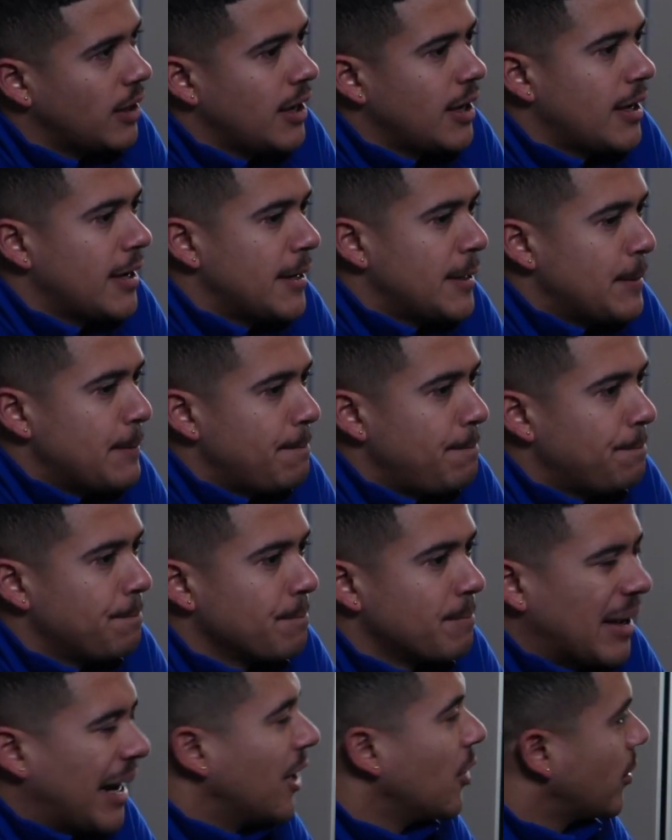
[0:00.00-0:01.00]

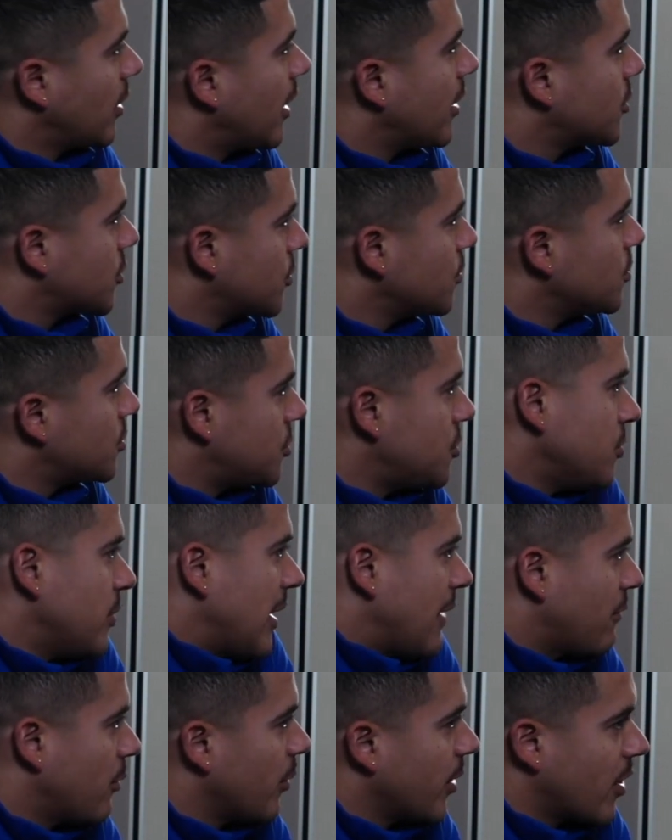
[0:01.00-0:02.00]
I know a lot of schools do
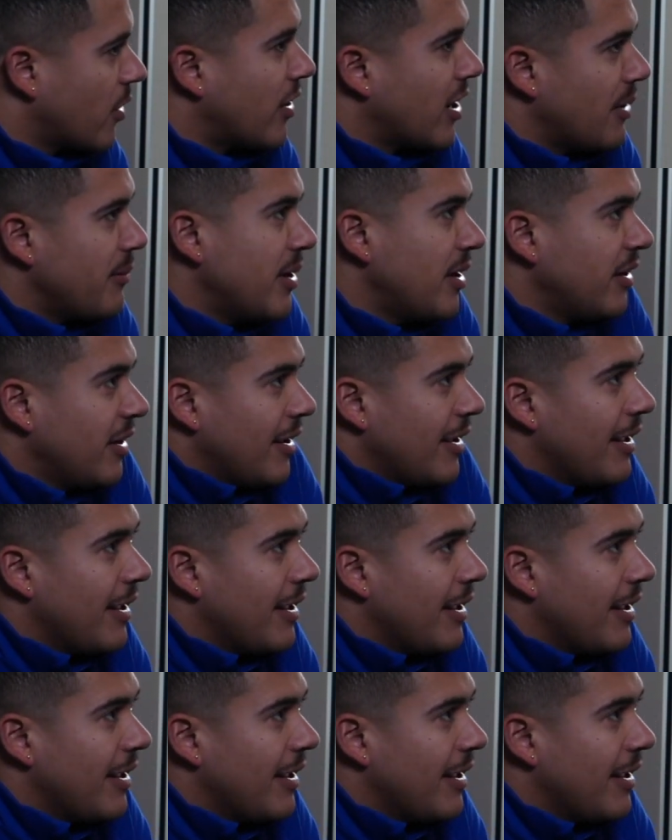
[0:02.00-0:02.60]
have a requirement.